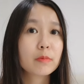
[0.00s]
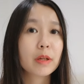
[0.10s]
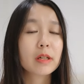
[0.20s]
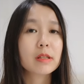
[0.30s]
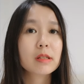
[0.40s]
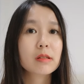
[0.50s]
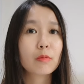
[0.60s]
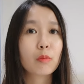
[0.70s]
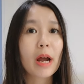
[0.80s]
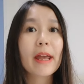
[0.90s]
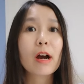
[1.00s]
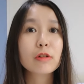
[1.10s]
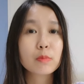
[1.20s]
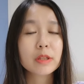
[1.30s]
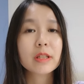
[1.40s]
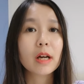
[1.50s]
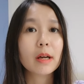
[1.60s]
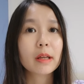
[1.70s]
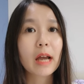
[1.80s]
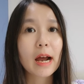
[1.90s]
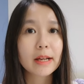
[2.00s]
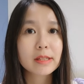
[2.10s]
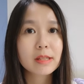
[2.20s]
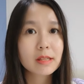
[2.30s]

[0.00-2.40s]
because why else would the guys,